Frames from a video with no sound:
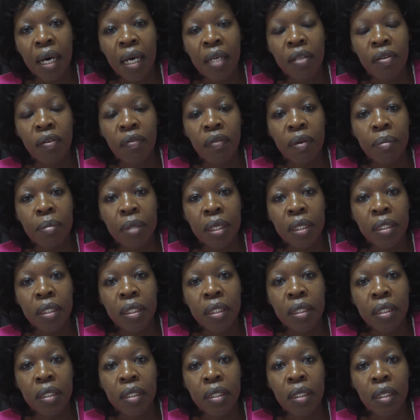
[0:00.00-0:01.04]
kind of
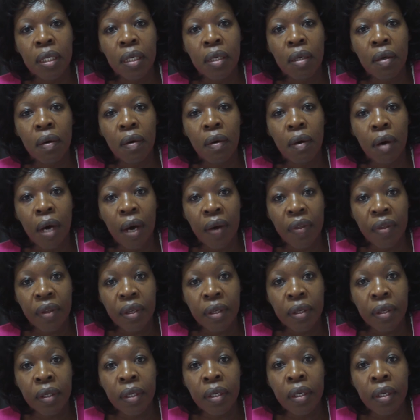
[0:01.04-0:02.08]
emergency or other,